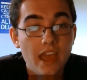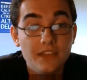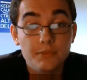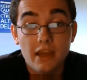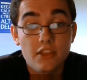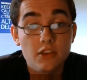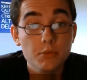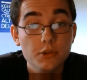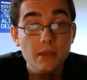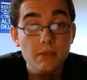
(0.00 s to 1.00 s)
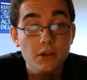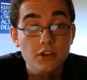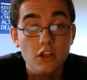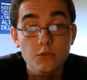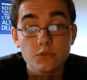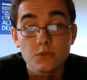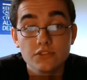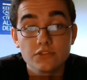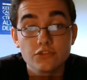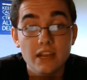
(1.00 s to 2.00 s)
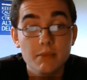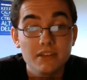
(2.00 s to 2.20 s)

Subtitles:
It's better than a Booty Bay Bodyguard, which wasn't great,